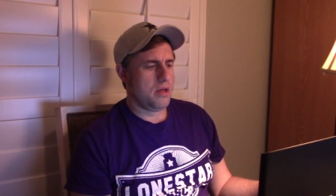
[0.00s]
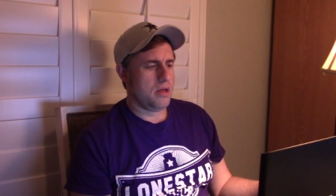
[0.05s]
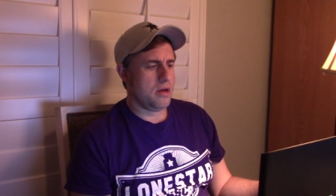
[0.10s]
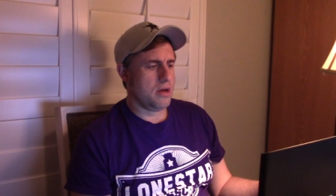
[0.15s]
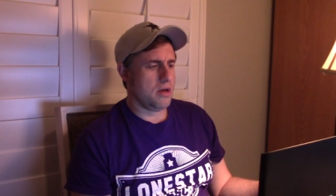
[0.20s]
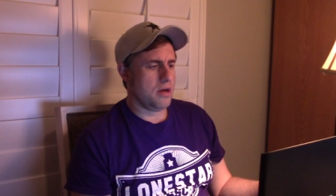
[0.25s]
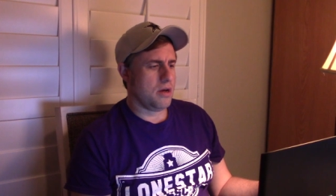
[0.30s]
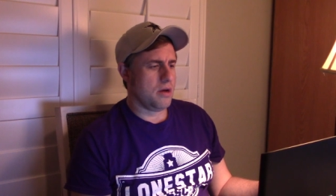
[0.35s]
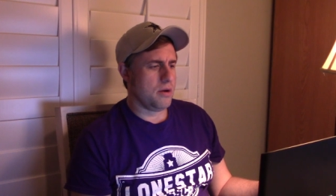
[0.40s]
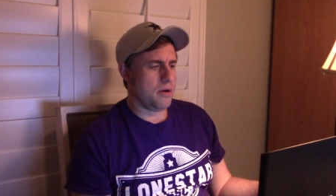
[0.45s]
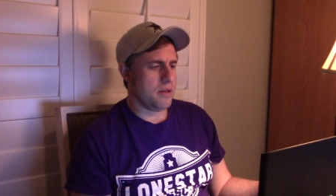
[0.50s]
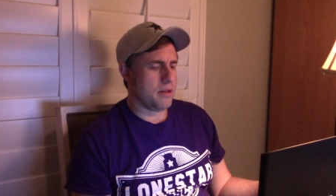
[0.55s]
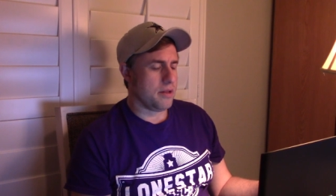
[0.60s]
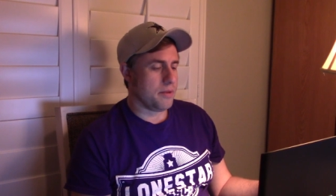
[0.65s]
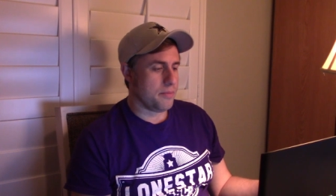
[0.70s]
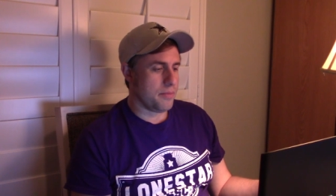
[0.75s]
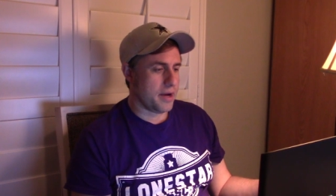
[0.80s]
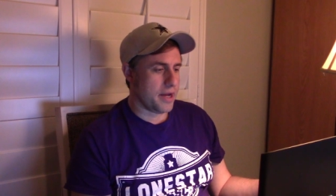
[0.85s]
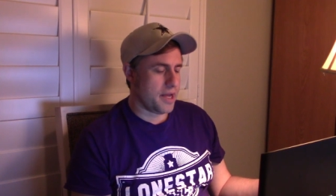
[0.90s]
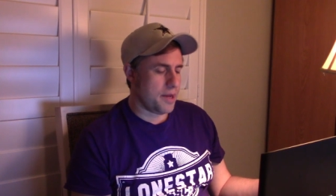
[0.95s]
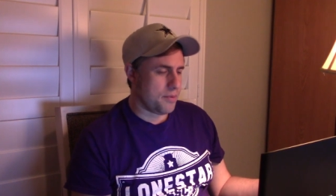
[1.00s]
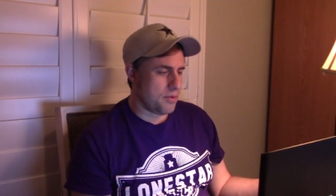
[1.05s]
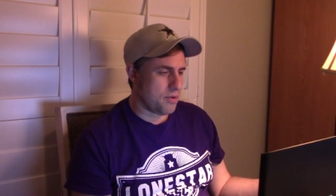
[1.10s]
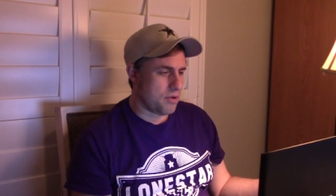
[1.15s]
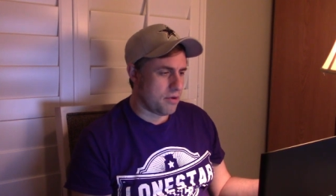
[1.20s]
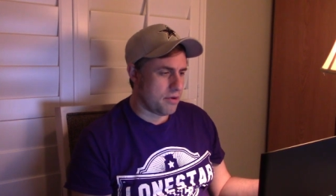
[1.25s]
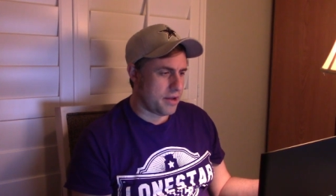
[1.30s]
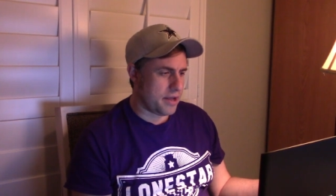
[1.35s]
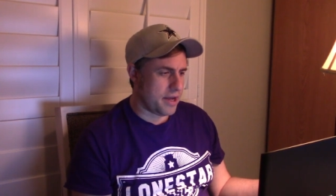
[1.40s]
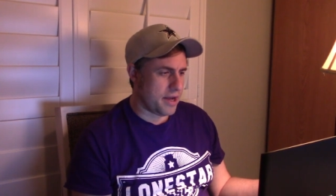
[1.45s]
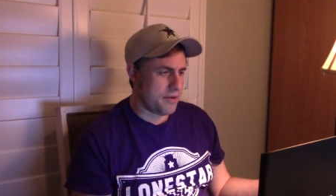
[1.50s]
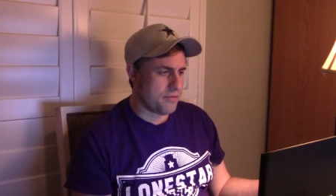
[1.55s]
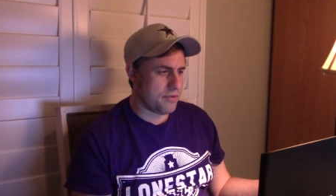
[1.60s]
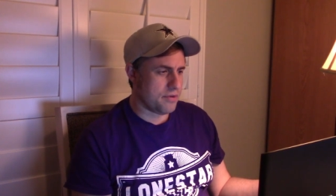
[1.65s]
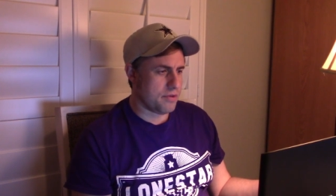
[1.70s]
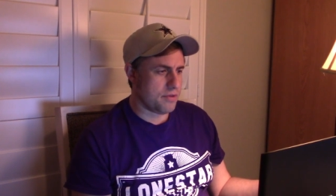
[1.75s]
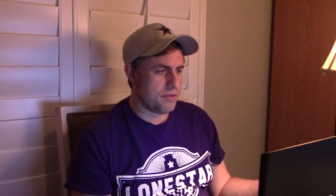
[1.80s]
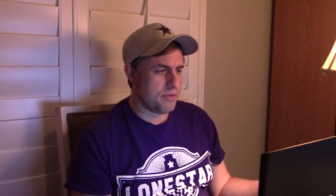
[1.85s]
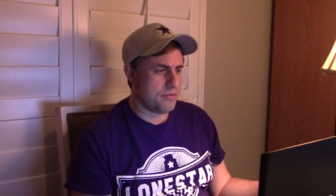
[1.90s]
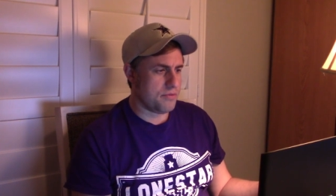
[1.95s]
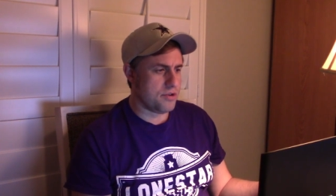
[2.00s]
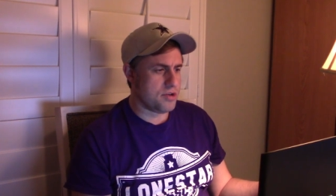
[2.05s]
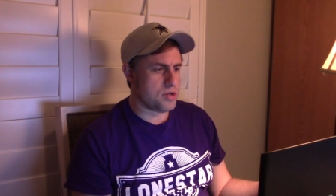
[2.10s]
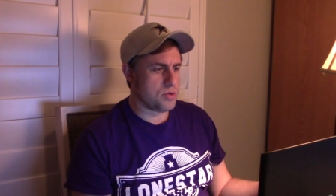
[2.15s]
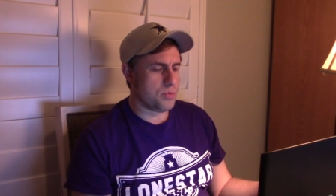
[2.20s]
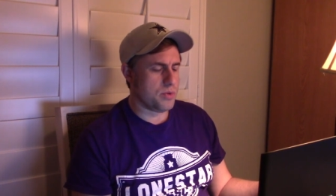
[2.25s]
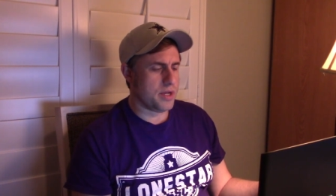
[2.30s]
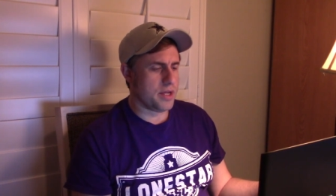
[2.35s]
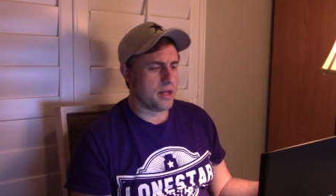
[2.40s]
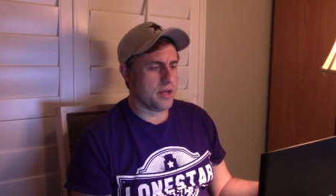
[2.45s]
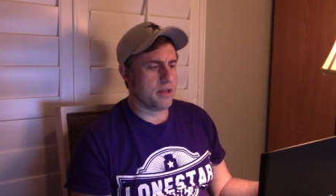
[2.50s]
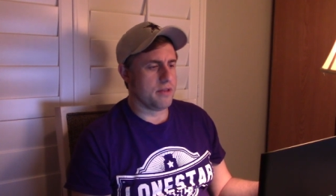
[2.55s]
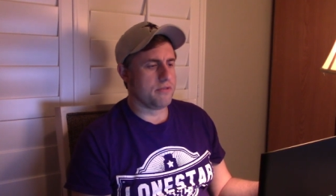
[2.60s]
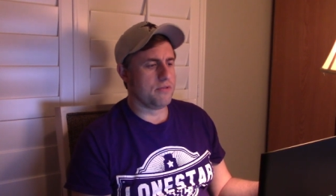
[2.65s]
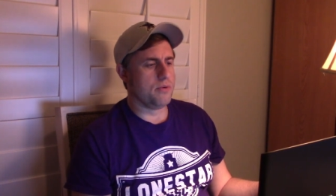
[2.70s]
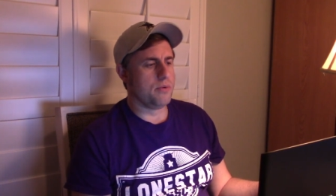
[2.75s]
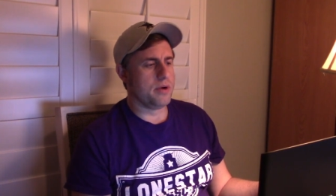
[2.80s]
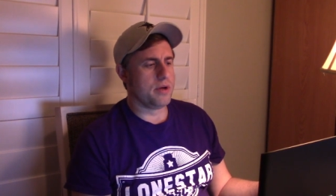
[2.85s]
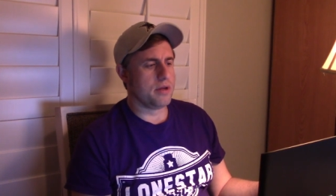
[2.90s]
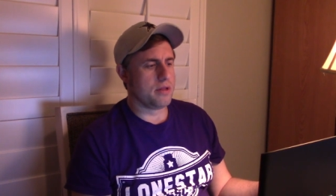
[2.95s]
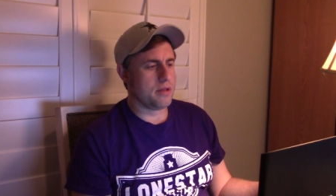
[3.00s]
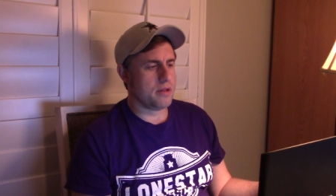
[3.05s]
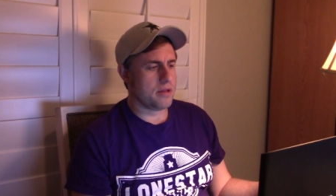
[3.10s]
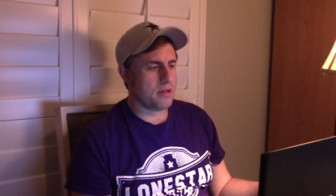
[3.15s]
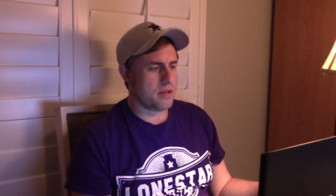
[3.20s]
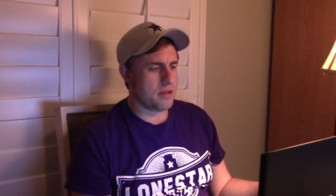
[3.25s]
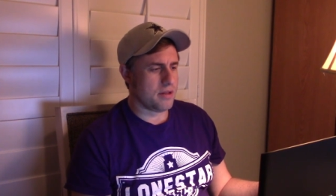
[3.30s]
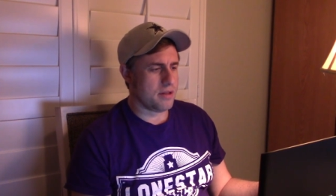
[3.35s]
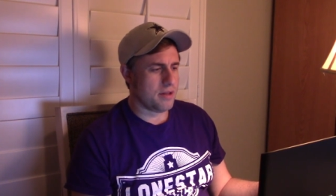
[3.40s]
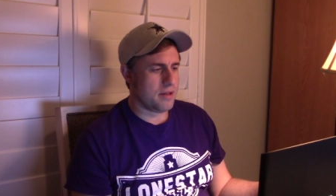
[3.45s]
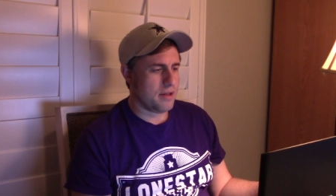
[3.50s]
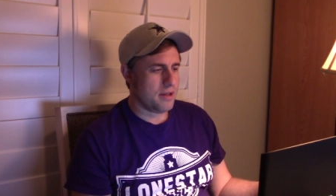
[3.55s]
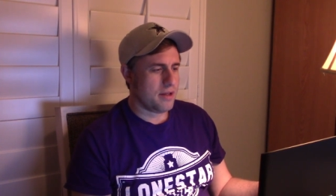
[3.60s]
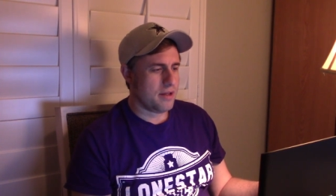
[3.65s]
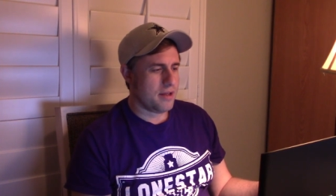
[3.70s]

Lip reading: and then Miami would already have a division win against New England,